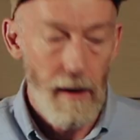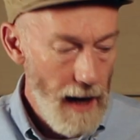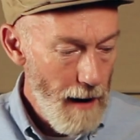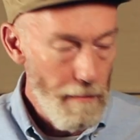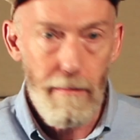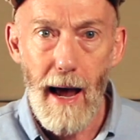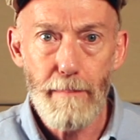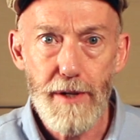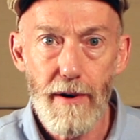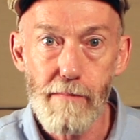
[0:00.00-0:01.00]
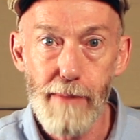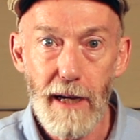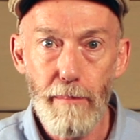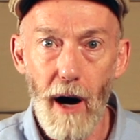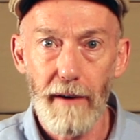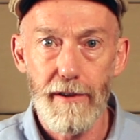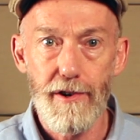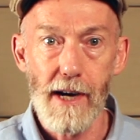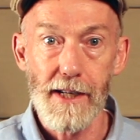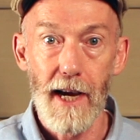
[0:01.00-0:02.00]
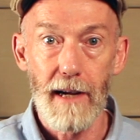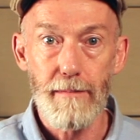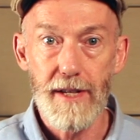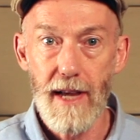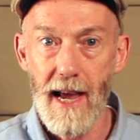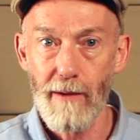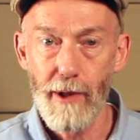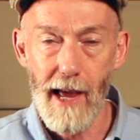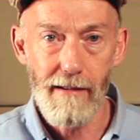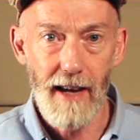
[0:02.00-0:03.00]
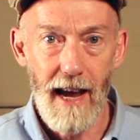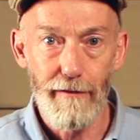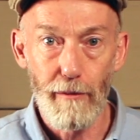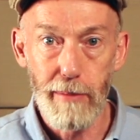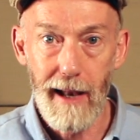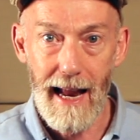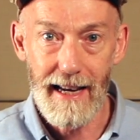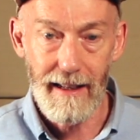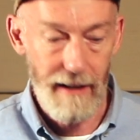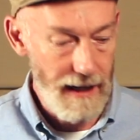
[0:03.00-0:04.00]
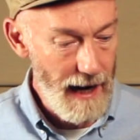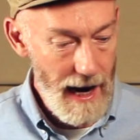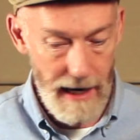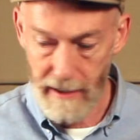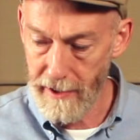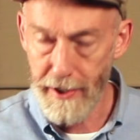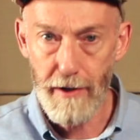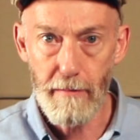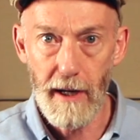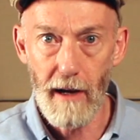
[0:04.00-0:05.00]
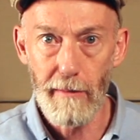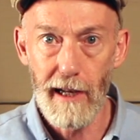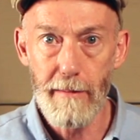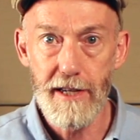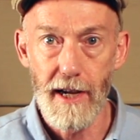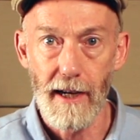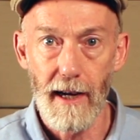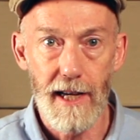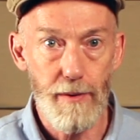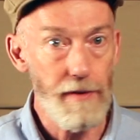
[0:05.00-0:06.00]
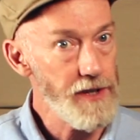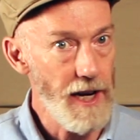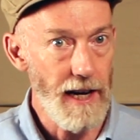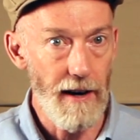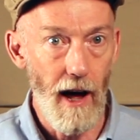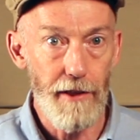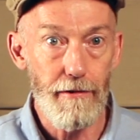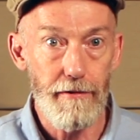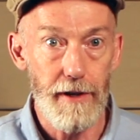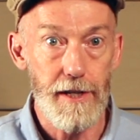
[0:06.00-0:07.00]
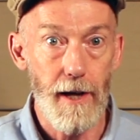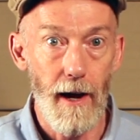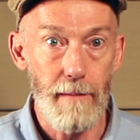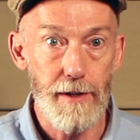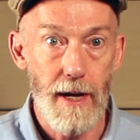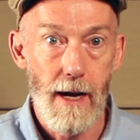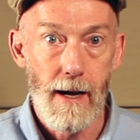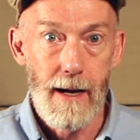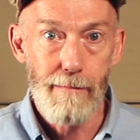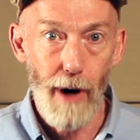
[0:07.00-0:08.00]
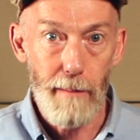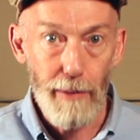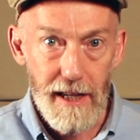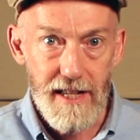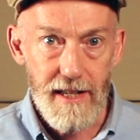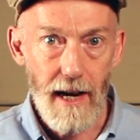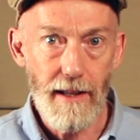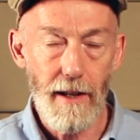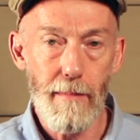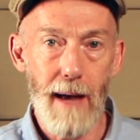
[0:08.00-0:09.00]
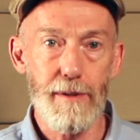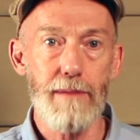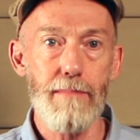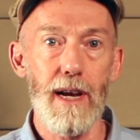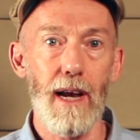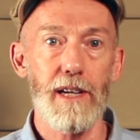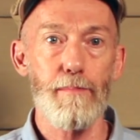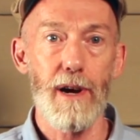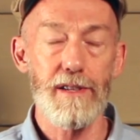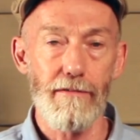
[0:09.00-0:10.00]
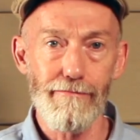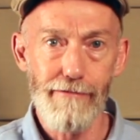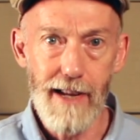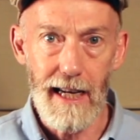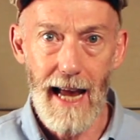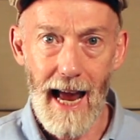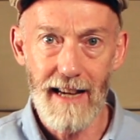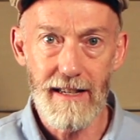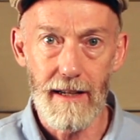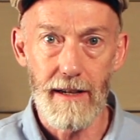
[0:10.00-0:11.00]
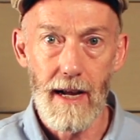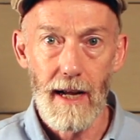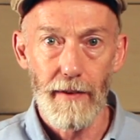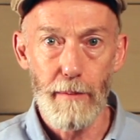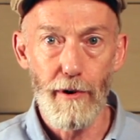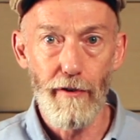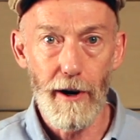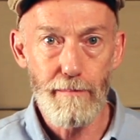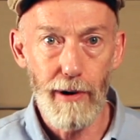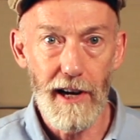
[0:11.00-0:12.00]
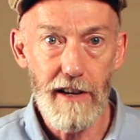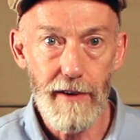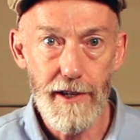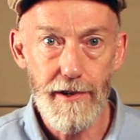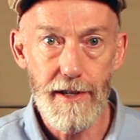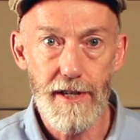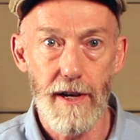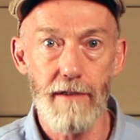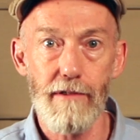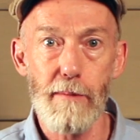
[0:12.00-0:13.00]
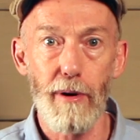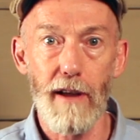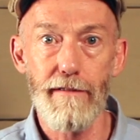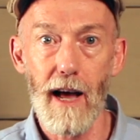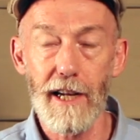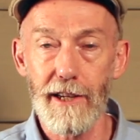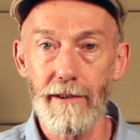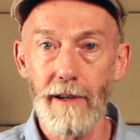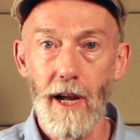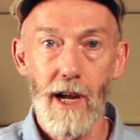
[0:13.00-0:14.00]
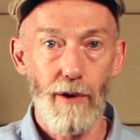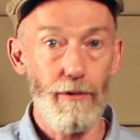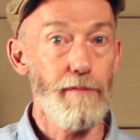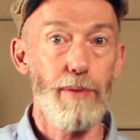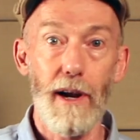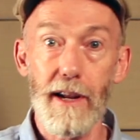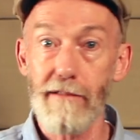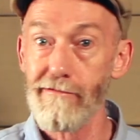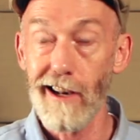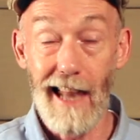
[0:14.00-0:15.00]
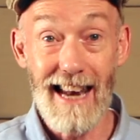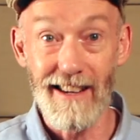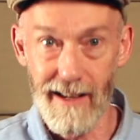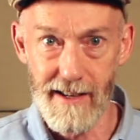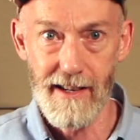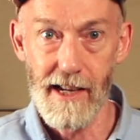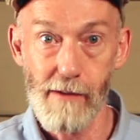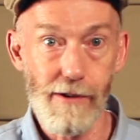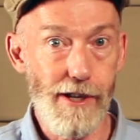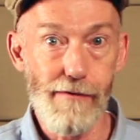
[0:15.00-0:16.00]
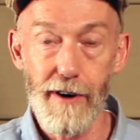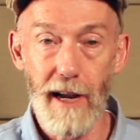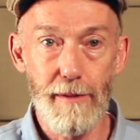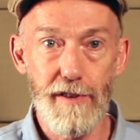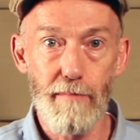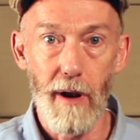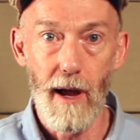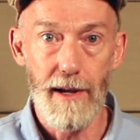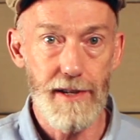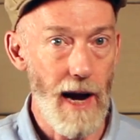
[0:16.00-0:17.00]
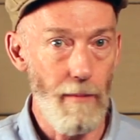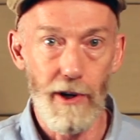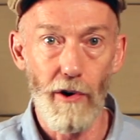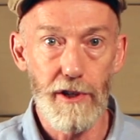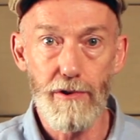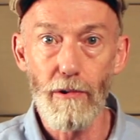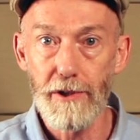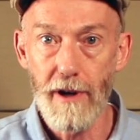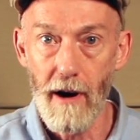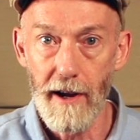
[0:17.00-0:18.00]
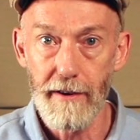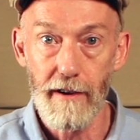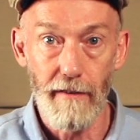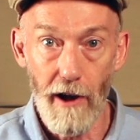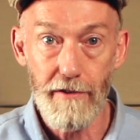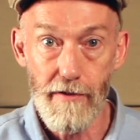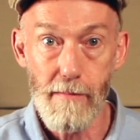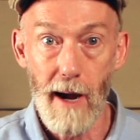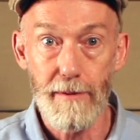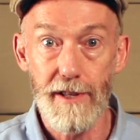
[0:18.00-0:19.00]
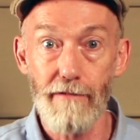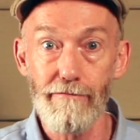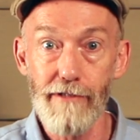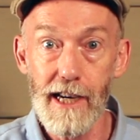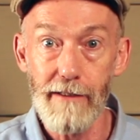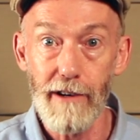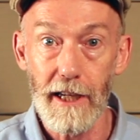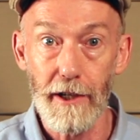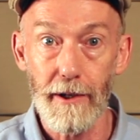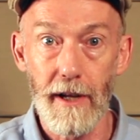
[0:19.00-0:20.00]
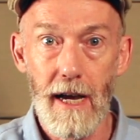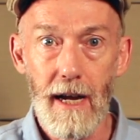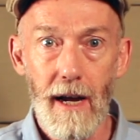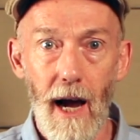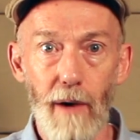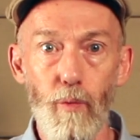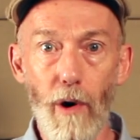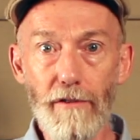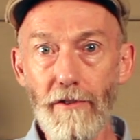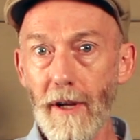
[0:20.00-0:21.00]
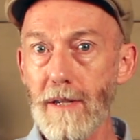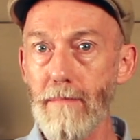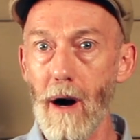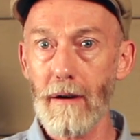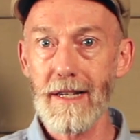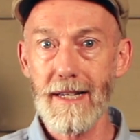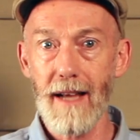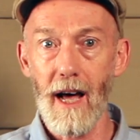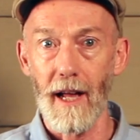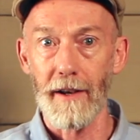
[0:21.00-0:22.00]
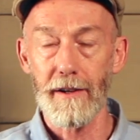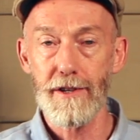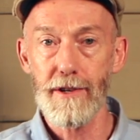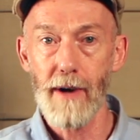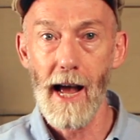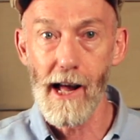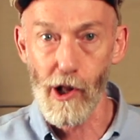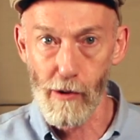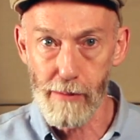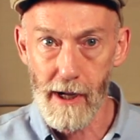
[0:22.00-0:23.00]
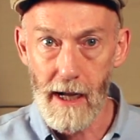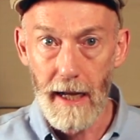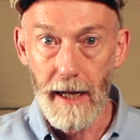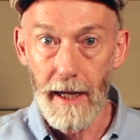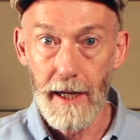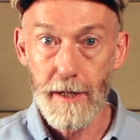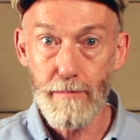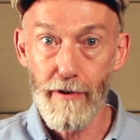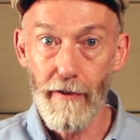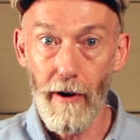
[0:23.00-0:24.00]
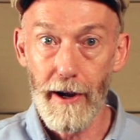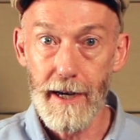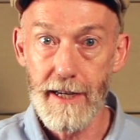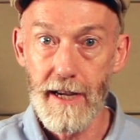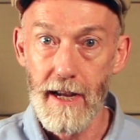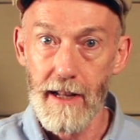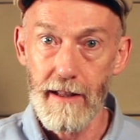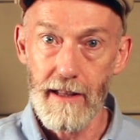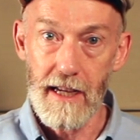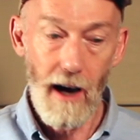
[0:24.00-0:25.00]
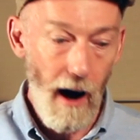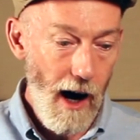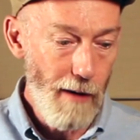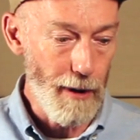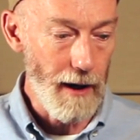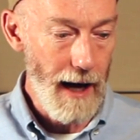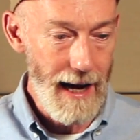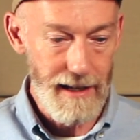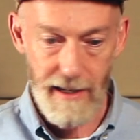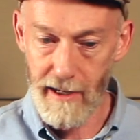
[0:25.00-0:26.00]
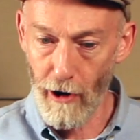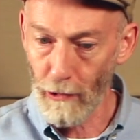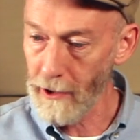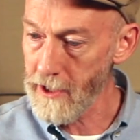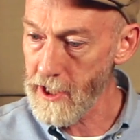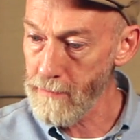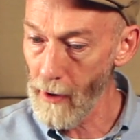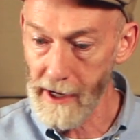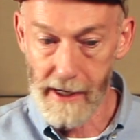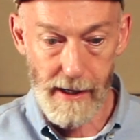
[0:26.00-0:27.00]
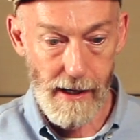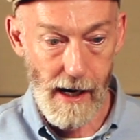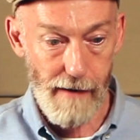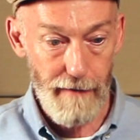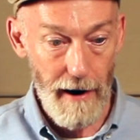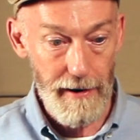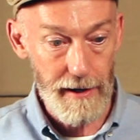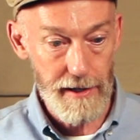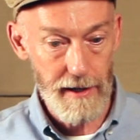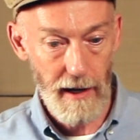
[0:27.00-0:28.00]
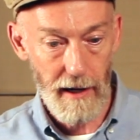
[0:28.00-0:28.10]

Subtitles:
Now, maps are a big part of train games, and without careful planning, they can soon become limiting, as we've seen in other of these games. But I'm pleased to say that the maps in Mini Express are really excellent. They provide plenty of interest and replay value. We've played it relentlessly with different numbers of players, and we're not at all tired of either of the maps. They're really, really good. And one of the things Mark's done to help is provide the Harbour and Golden Spike variants.